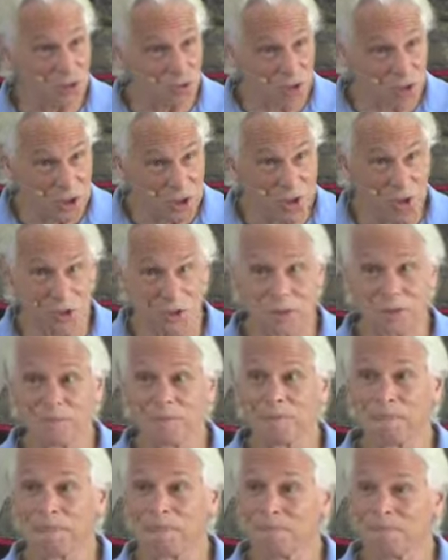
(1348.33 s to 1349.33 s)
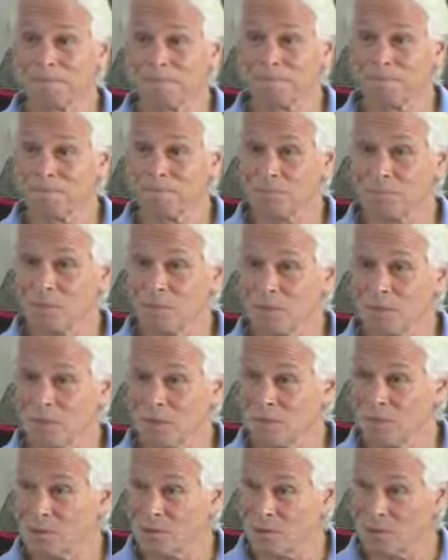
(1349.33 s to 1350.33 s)
critical,
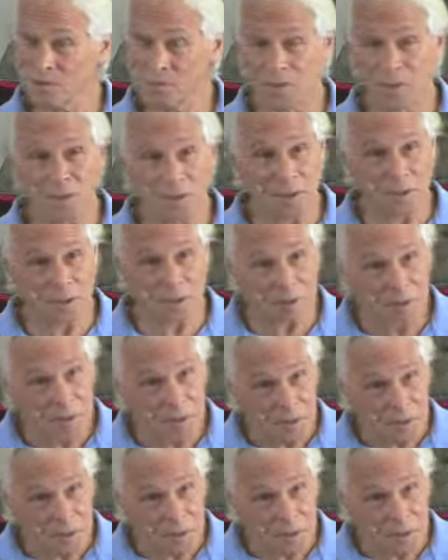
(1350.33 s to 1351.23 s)
right? We have to kind of,